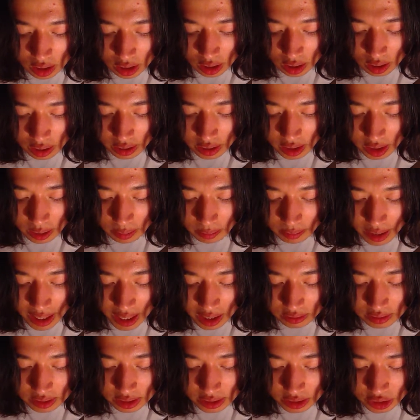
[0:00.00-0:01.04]
on
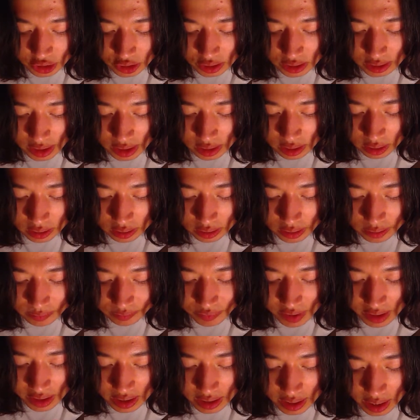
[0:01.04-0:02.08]
how delicious they look,
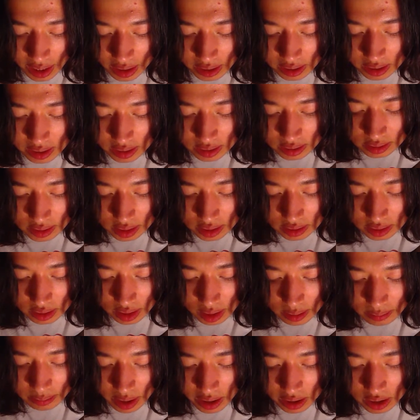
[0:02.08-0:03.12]
and he says
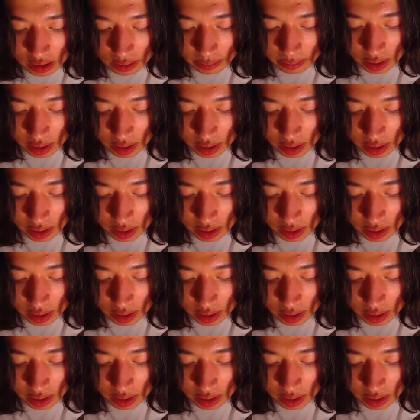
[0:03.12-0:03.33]
like mine are the